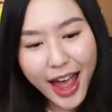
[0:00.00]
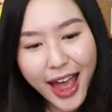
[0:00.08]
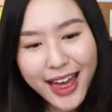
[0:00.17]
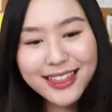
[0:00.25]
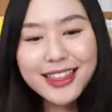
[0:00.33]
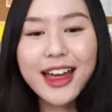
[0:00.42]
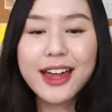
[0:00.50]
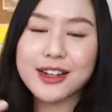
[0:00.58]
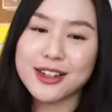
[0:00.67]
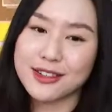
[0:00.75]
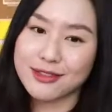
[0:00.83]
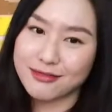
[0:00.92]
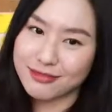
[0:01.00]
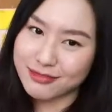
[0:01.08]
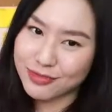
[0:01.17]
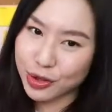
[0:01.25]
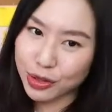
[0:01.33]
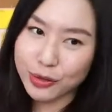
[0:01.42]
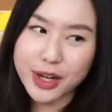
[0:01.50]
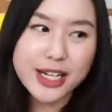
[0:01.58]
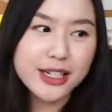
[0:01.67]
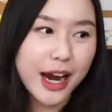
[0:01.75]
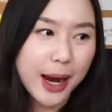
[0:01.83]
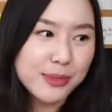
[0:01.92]
and then three
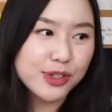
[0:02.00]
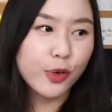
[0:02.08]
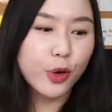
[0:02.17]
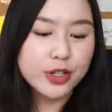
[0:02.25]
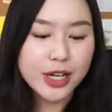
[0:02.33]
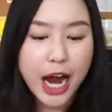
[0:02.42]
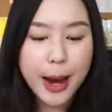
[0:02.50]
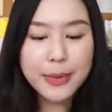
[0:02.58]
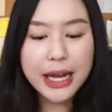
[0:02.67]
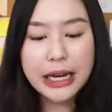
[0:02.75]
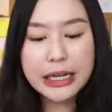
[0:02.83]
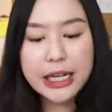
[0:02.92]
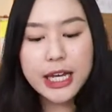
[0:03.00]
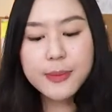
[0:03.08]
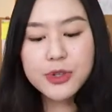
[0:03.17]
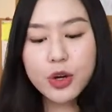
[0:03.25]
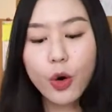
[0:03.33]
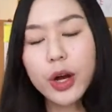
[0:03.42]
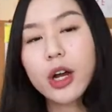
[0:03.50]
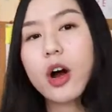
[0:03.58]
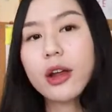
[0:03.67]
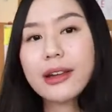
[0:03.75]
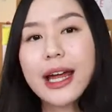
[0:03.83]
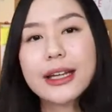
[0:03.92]
times four times and it keeps going
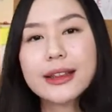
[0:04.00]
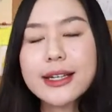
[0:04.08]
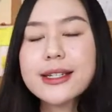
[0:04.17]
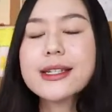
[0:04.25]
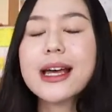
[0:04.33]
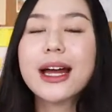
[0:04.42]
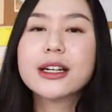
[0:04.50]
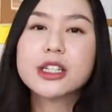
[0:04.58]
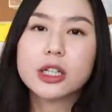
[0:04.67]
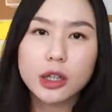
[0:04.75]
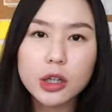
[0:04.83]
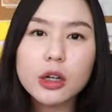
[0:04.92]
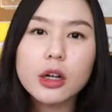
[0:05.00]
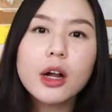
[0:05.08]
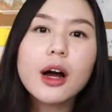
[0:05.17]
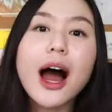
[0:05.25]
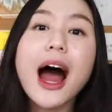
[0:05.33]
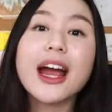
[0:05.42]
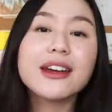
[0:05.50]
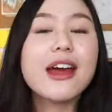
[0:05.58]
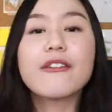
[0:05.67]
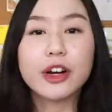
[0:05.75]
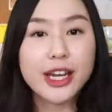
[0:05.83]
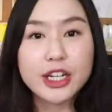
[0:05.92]
on like this until I
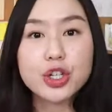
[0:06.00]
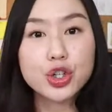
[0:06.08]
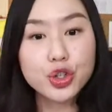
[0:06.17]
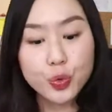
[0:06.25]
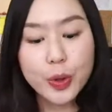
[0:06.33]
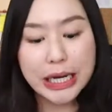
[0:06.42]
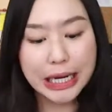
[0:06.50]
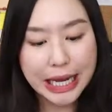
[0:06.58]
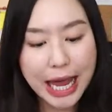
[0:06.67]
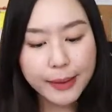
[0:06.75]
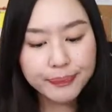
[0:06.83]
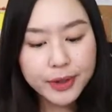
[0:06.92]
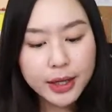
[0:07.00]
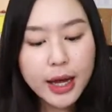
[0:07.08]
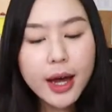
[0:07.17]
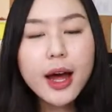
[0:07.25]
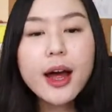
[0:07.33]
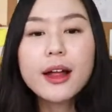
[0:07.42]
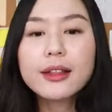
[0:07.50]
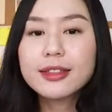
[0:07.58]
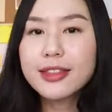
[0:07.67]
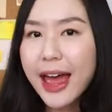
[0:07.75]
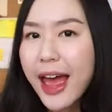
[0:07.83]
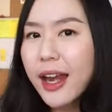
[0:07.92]
never get to do it again
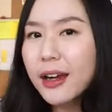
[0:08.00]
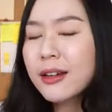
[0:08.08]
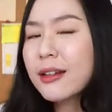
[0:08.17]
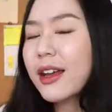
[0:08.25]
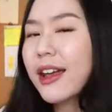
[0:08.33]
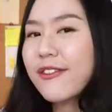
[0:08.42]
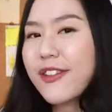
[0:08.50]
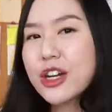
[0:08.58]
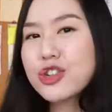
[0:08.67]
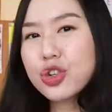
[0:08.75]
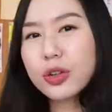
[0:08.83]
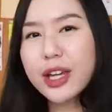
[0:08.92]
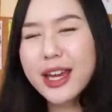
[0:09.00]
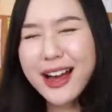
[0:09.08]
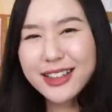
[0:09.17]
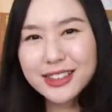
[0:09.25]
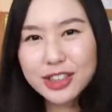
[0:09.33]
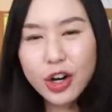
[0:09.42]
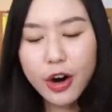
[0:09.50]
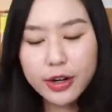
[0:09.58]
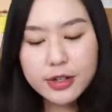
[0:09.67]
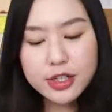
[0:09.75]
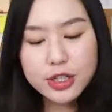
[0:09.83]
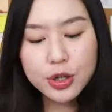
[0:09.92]
then eventually I start
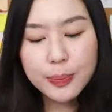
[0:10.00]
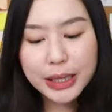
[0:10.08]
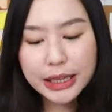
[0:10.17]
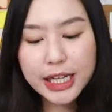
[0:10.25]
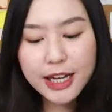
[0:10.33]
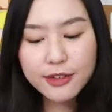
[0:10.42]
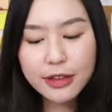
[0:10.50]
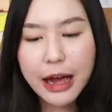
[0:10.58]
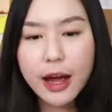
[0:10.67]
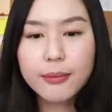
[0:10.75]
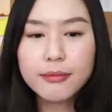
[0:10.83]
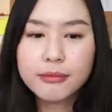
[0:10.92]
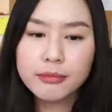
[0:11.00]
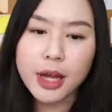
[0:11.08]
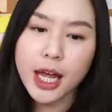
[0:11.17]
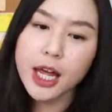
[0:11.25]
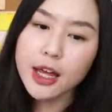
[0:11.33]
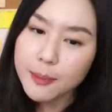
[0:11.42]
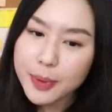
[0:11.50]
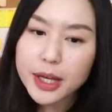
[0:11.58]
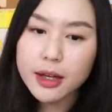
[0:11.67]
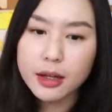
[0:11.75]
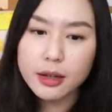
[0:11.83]
to believe that maybe